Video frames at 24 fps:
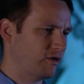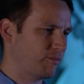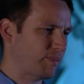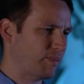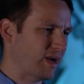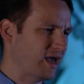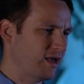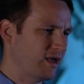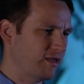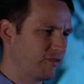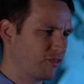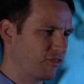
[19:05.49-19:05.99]

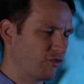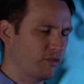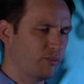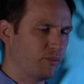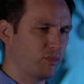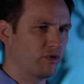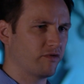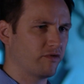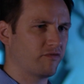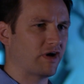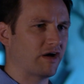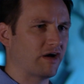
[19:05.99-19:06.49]
paying
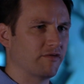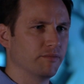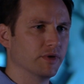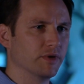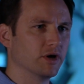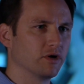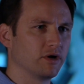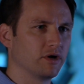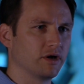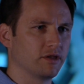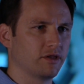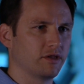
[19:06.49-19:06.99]
$3.5
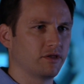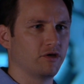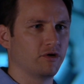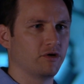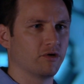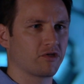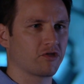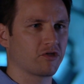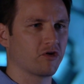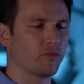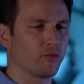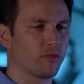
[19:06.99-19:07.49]
million to do
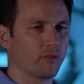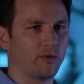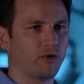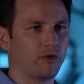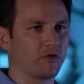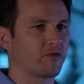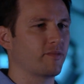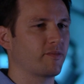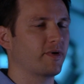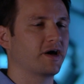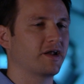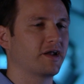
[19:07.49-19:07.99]
a Super Bowl
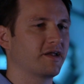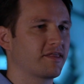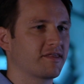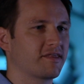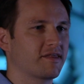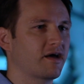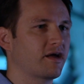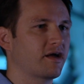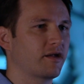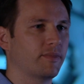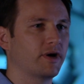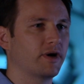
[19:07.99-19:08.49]
spot. It's
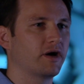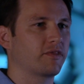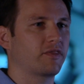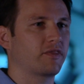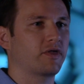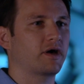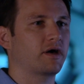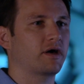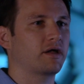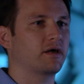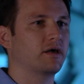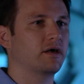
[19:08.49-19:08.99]
not about
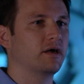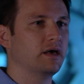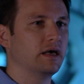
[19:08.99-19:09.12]
that.